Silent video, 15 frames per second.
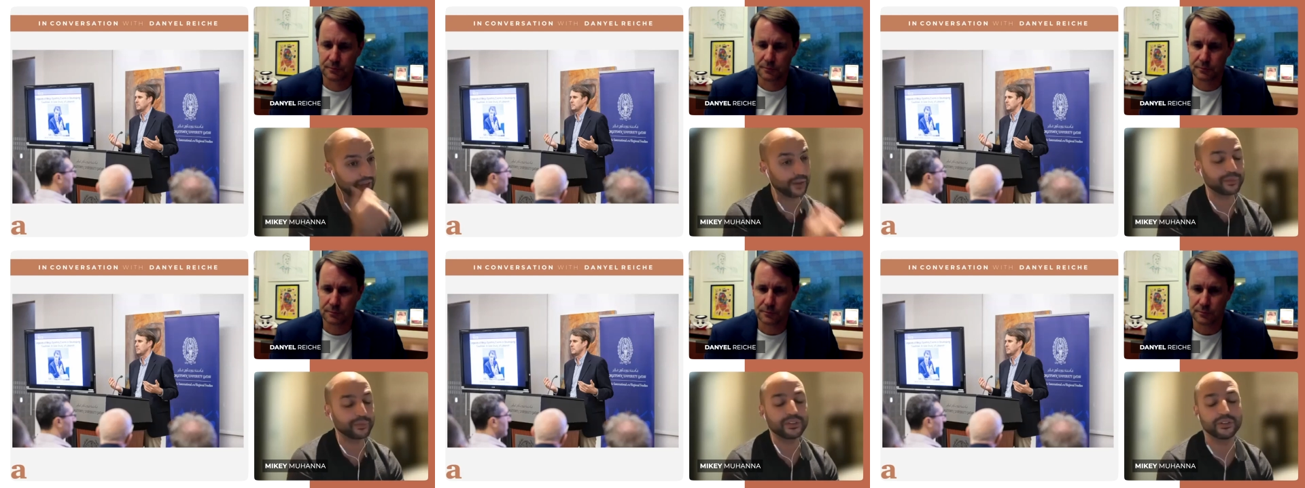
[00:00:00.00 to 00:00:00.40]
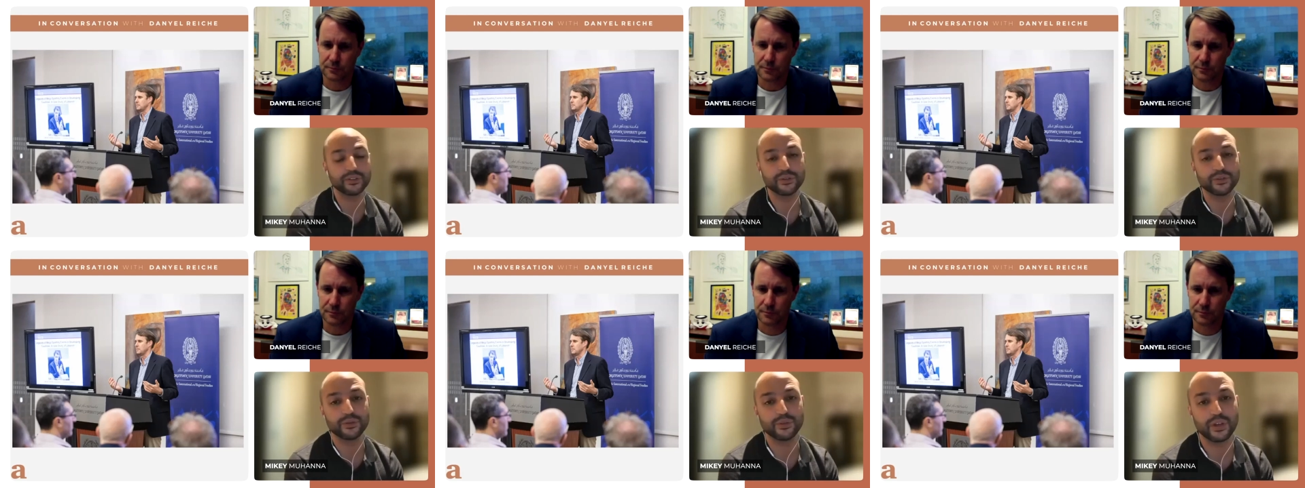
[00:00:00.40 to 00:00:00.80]
Speaker 1: time
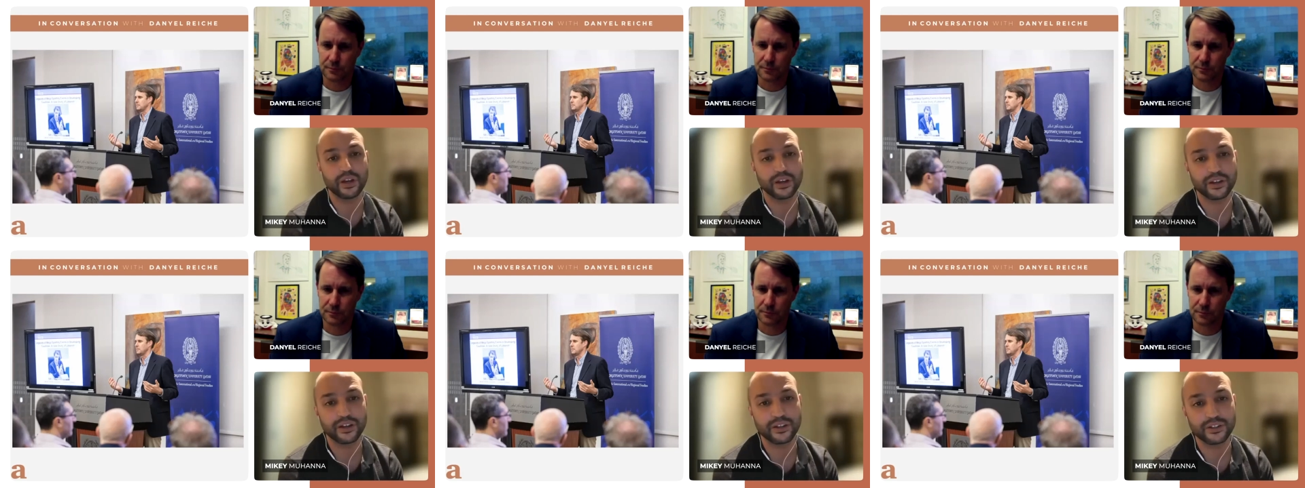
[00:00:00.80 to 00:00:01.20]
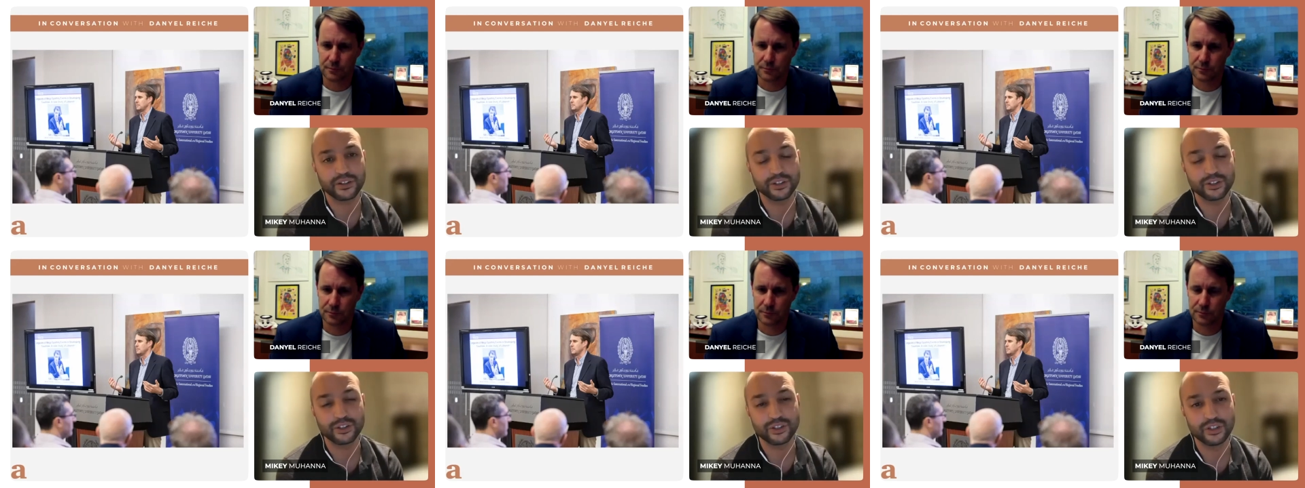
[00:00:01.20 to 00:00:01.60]
to uh,
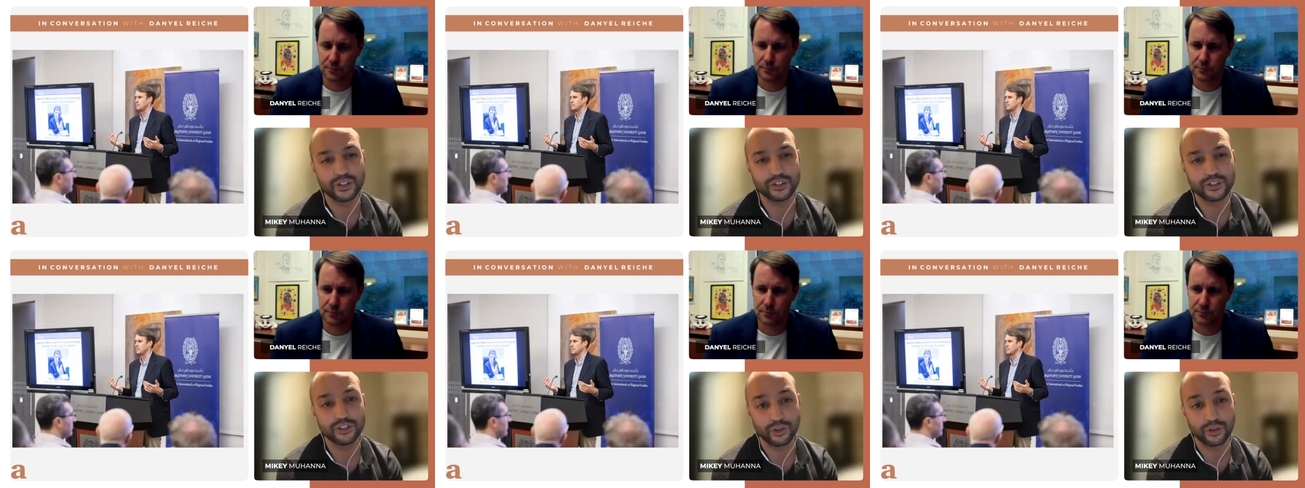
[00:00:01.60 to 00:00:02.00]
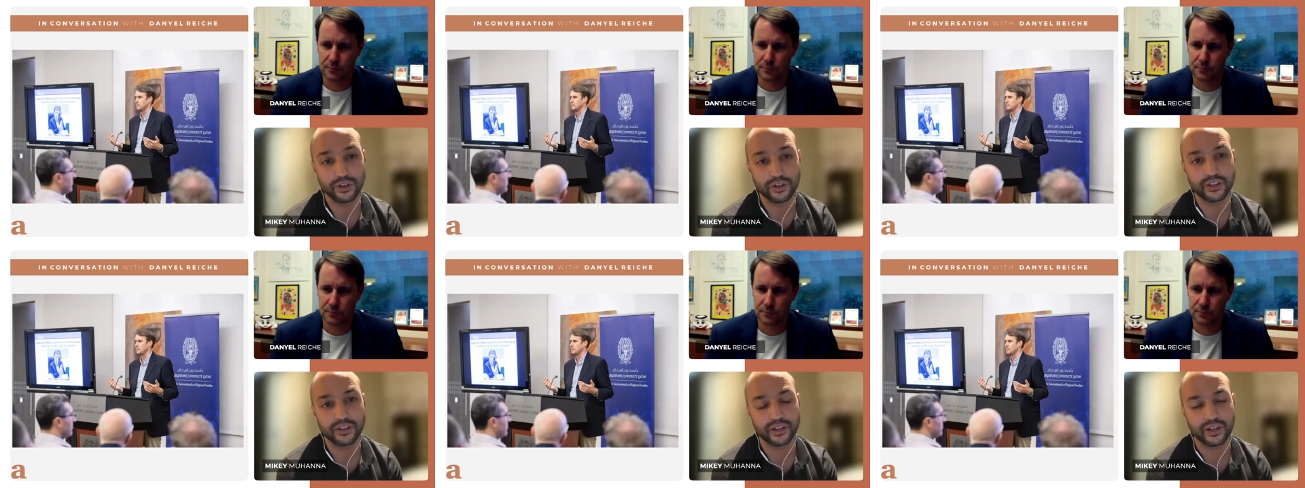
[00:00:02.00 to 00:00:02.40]

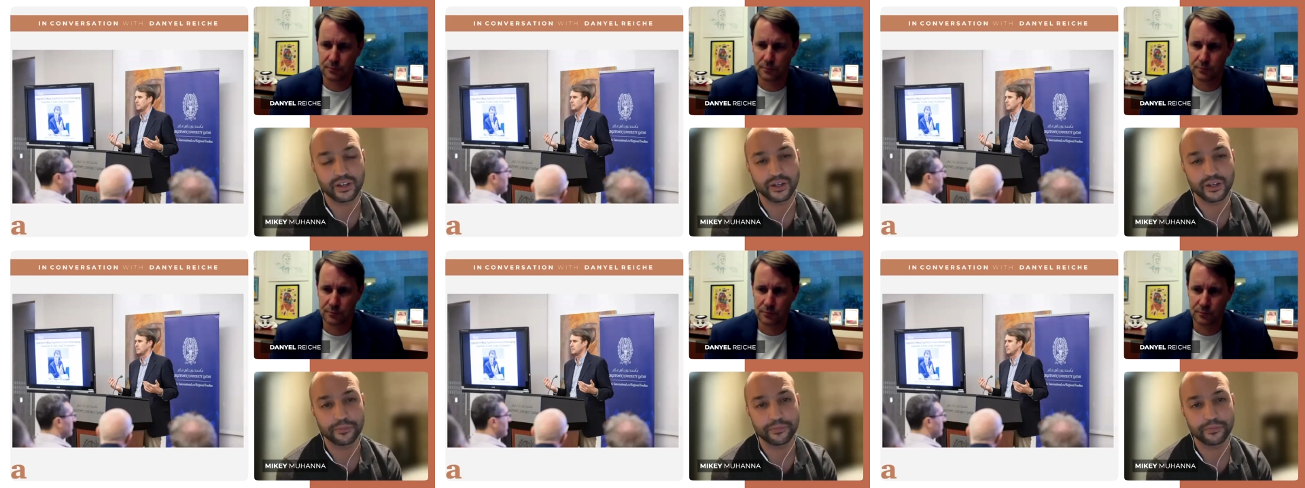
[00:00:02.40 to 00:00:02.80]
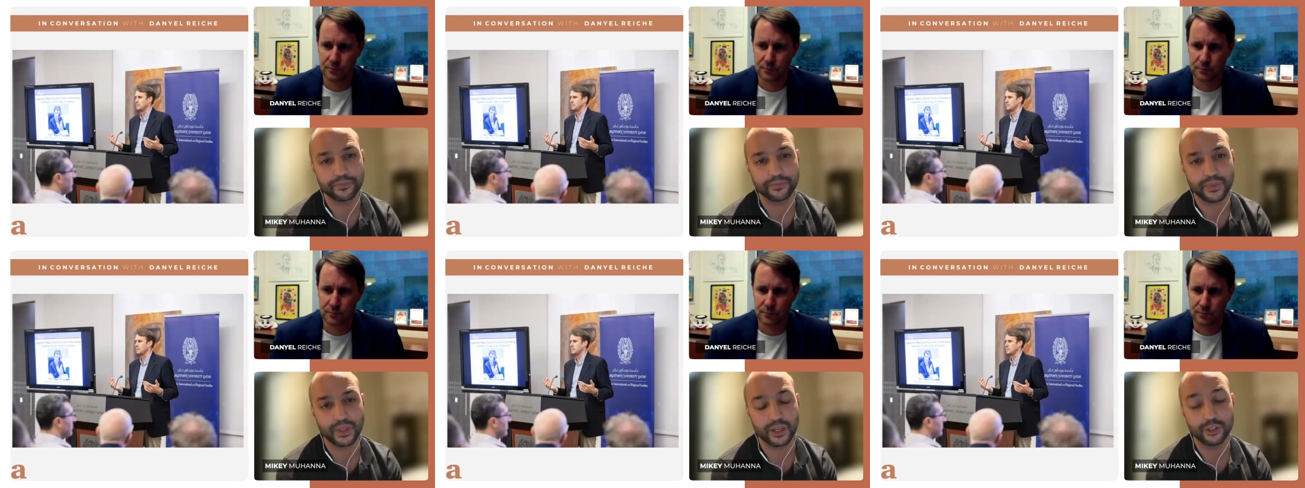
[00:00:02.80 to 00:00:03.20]
join
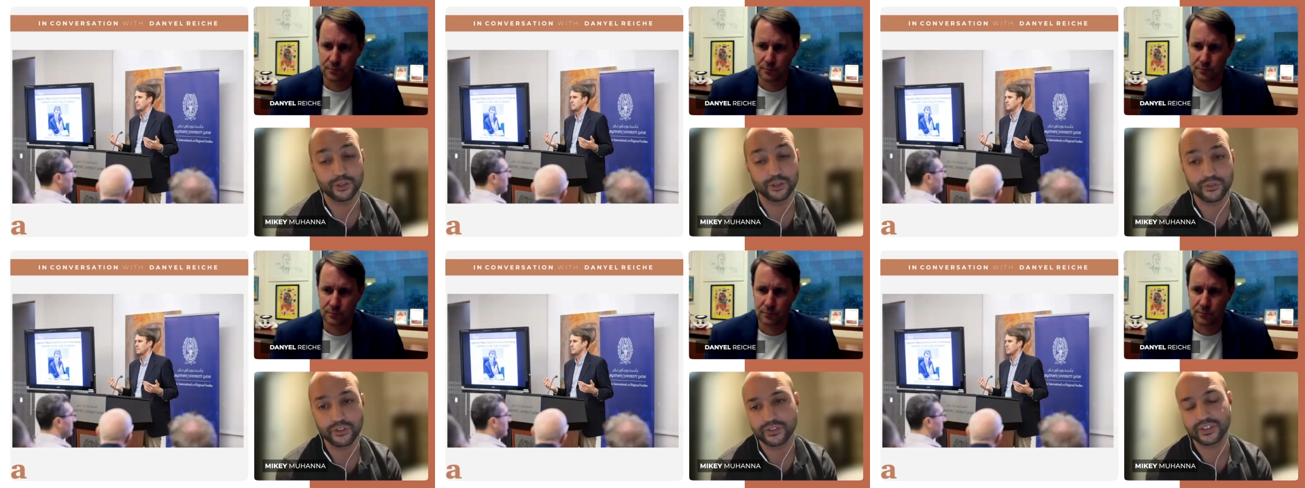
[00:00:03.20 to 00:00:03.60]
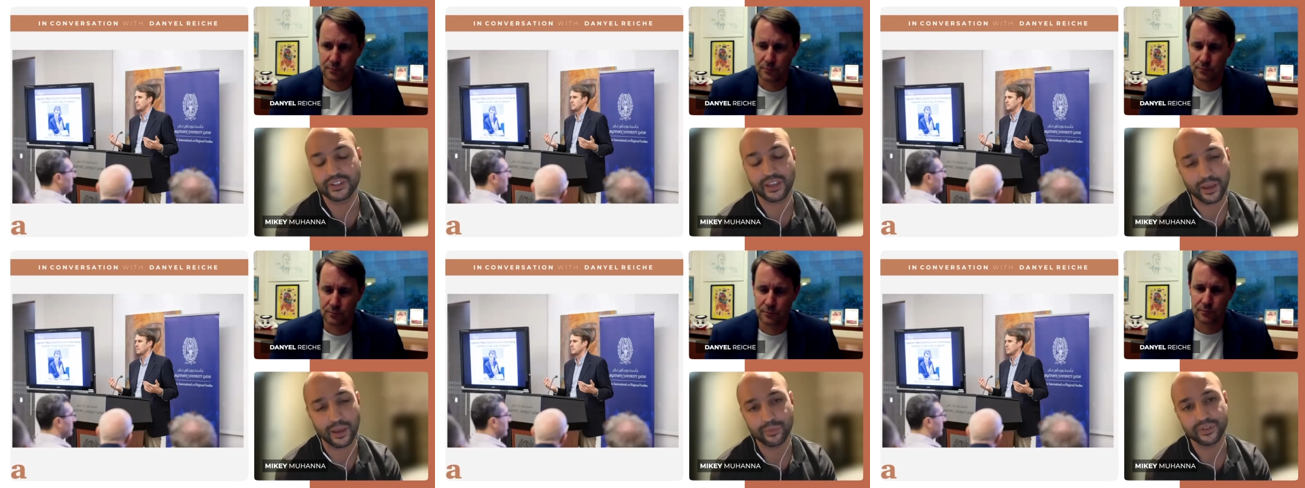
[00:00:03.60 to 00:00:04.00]
um, a university
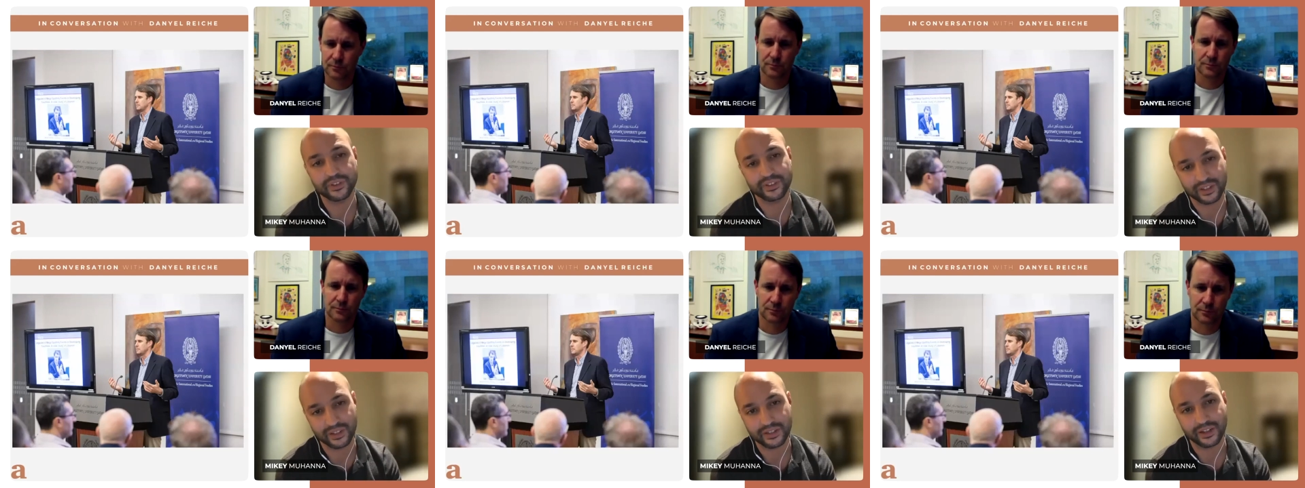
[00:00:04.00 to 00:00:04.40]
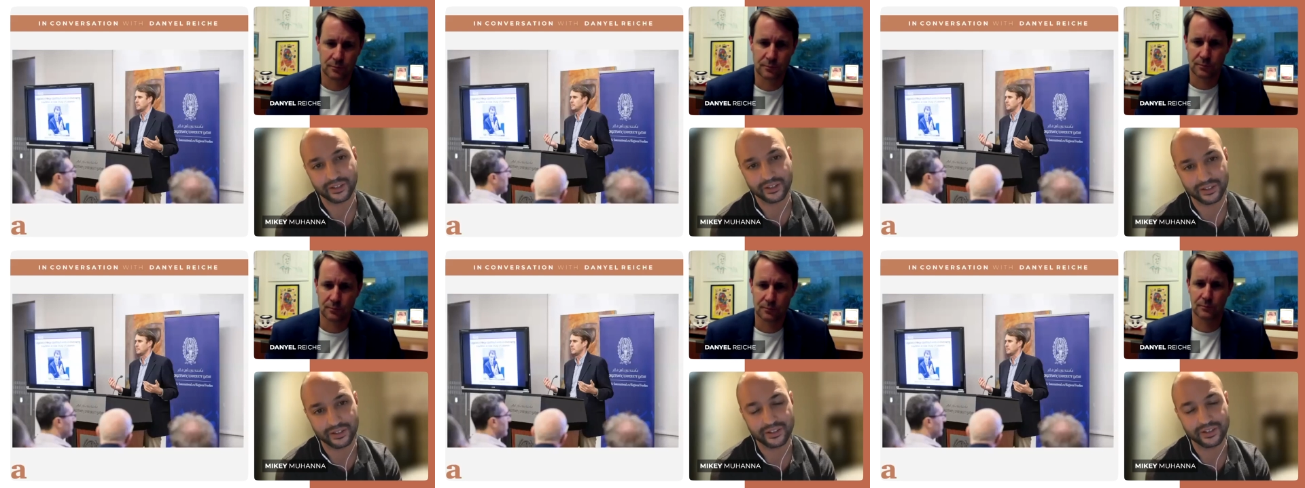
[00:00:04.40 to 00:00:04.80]
campus in
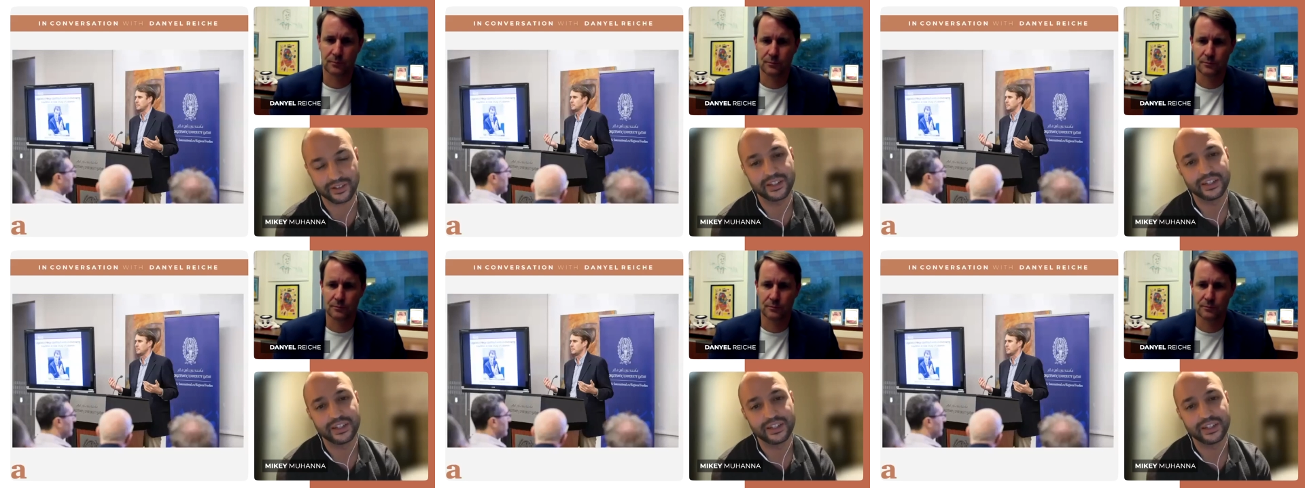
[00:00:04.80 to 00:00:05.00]
Qatar.